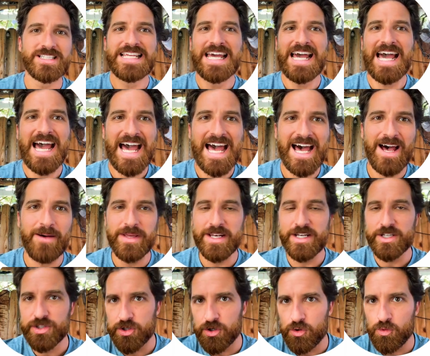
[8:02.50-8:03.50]
tab in
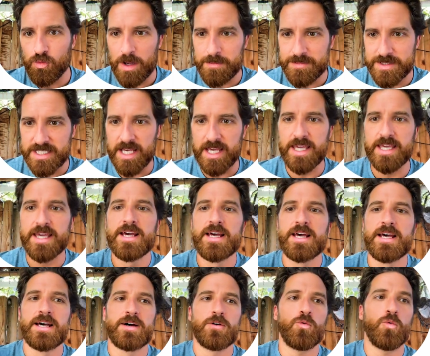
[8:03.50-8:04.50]
a certain website.
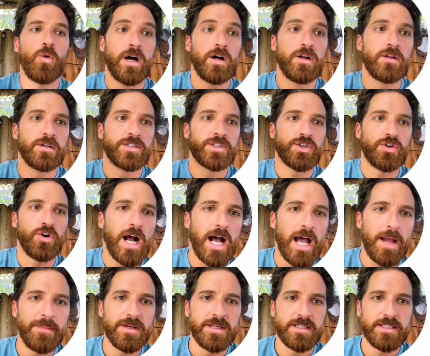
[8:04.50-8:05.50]
Well,
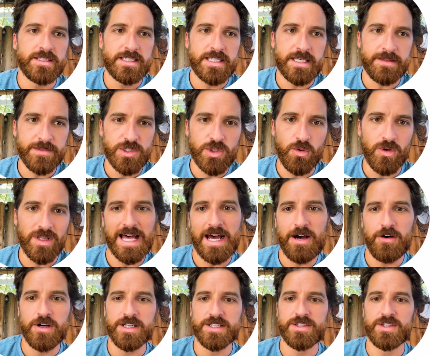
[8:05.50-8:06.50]
Scribe seems to
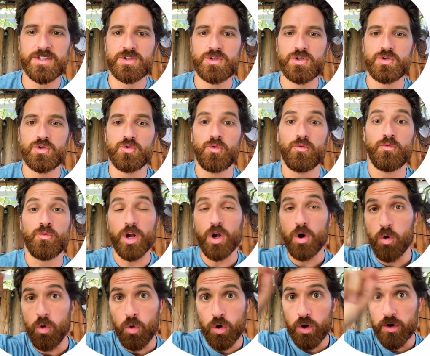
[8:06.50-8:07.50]
allow us to
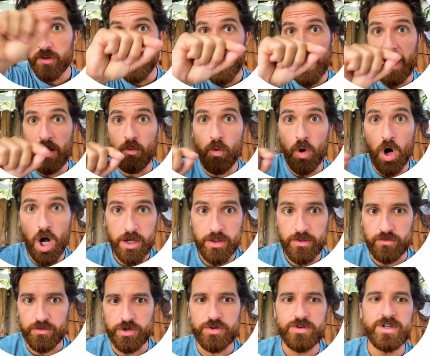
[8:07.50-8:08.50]
record that
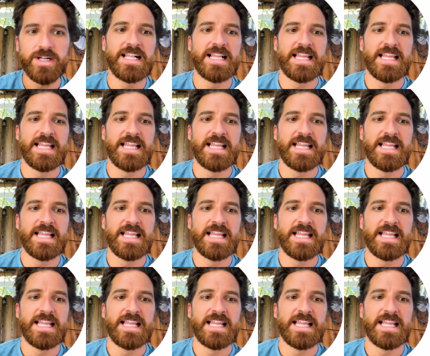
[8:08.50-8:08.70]
walkthrough